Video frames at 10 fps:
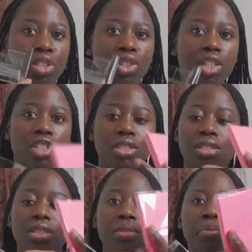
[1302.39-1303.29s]
So I
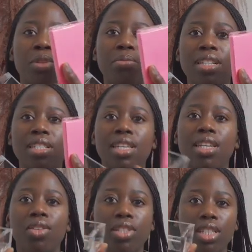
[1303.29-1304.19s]
just put my
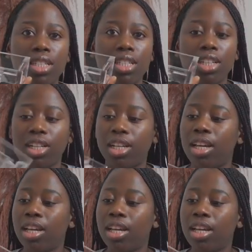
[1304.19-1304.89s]
sticky notes in here,